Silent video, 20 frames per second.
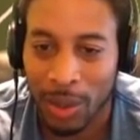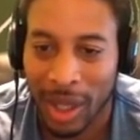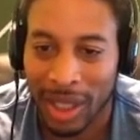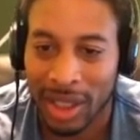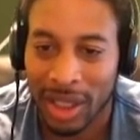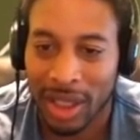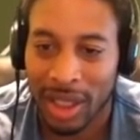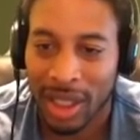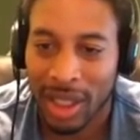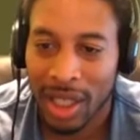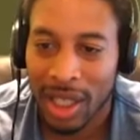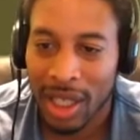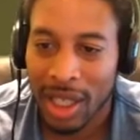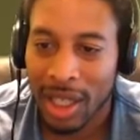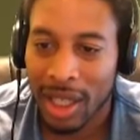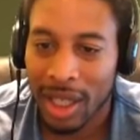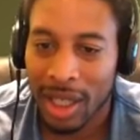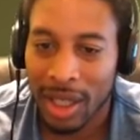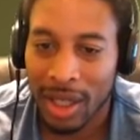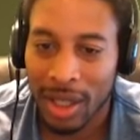Does that
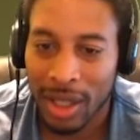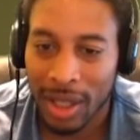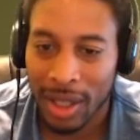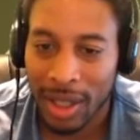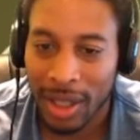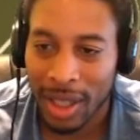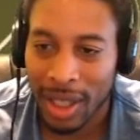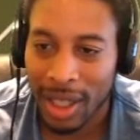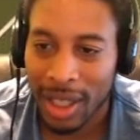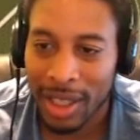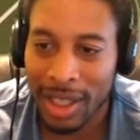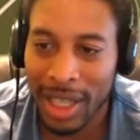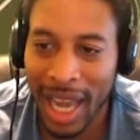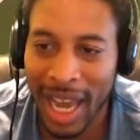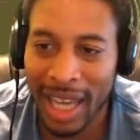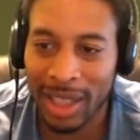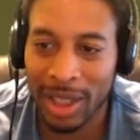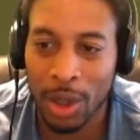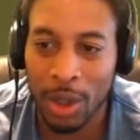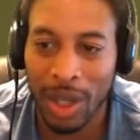make any sense?
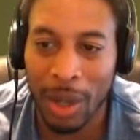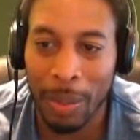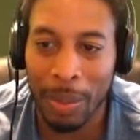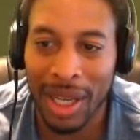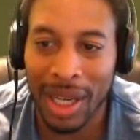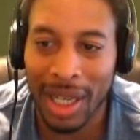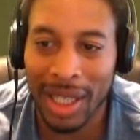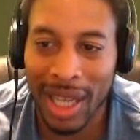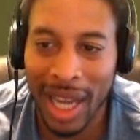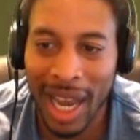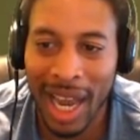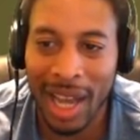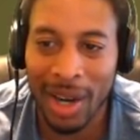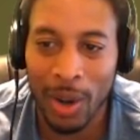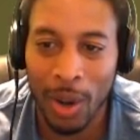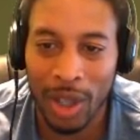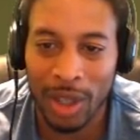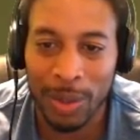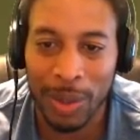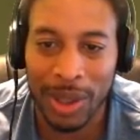Yes, you can beat a dead
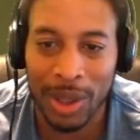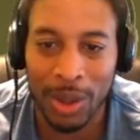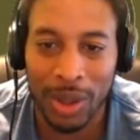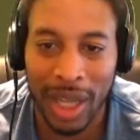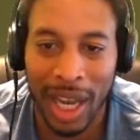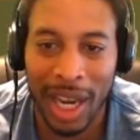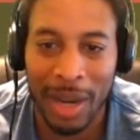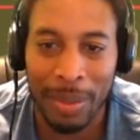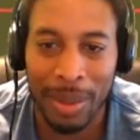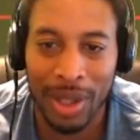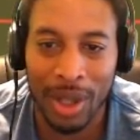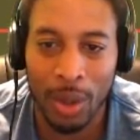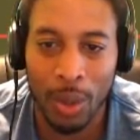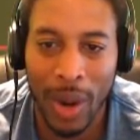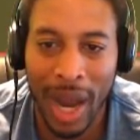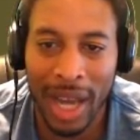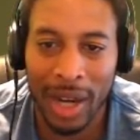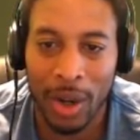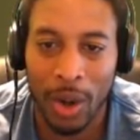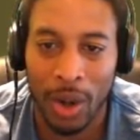horse, but you can't beat a
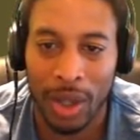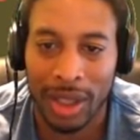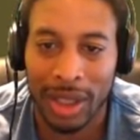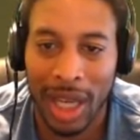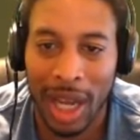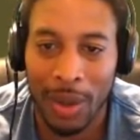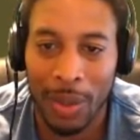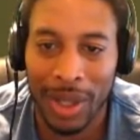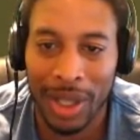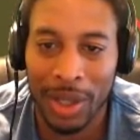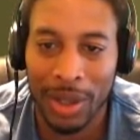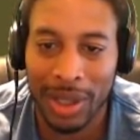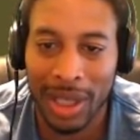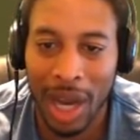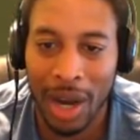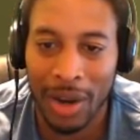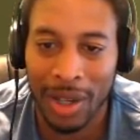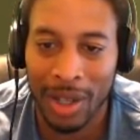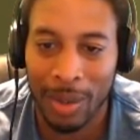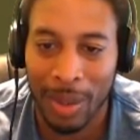wet horse. Like, what are you
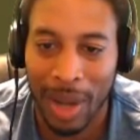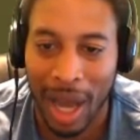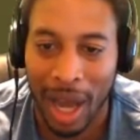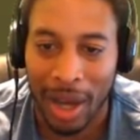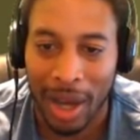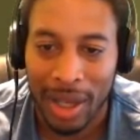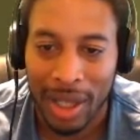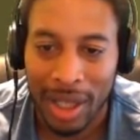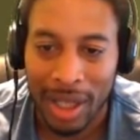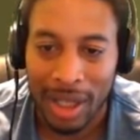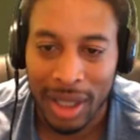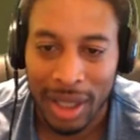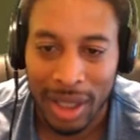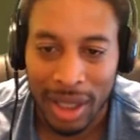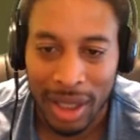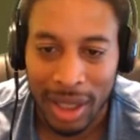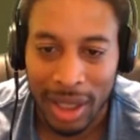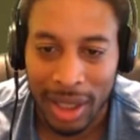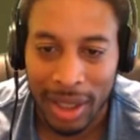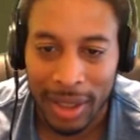talking about?
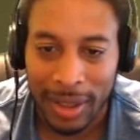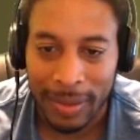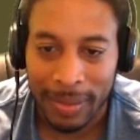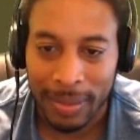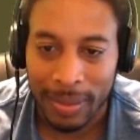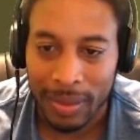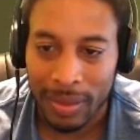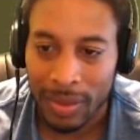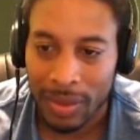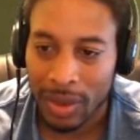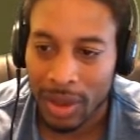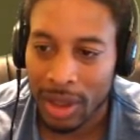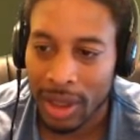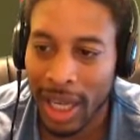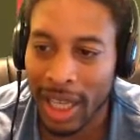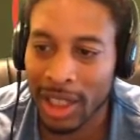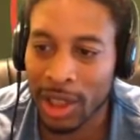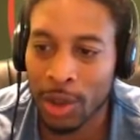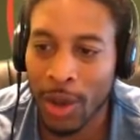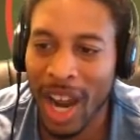Wow.
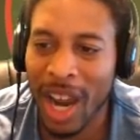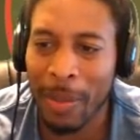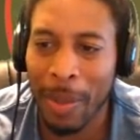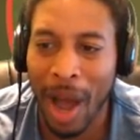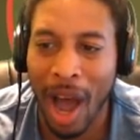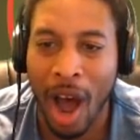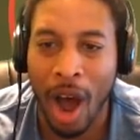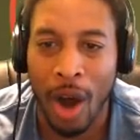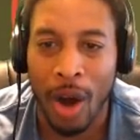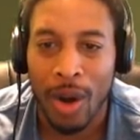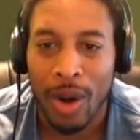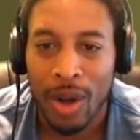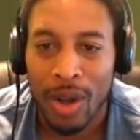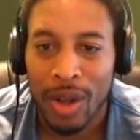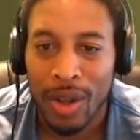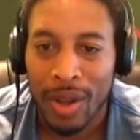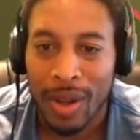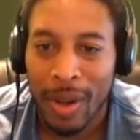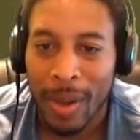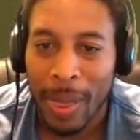That's Trey ball.
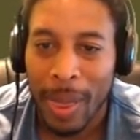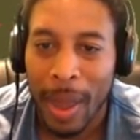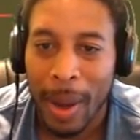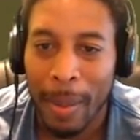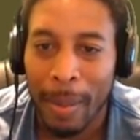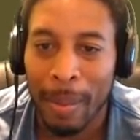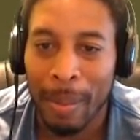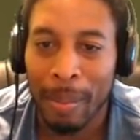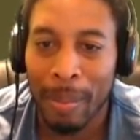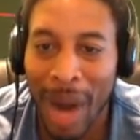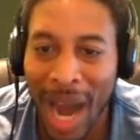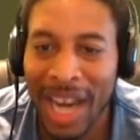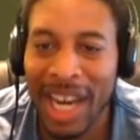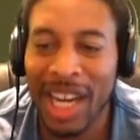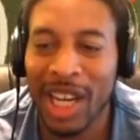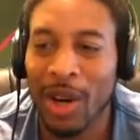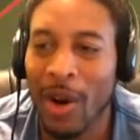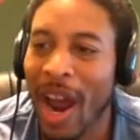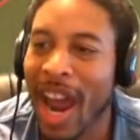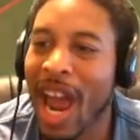
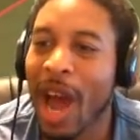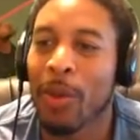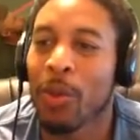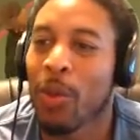MoneyGram.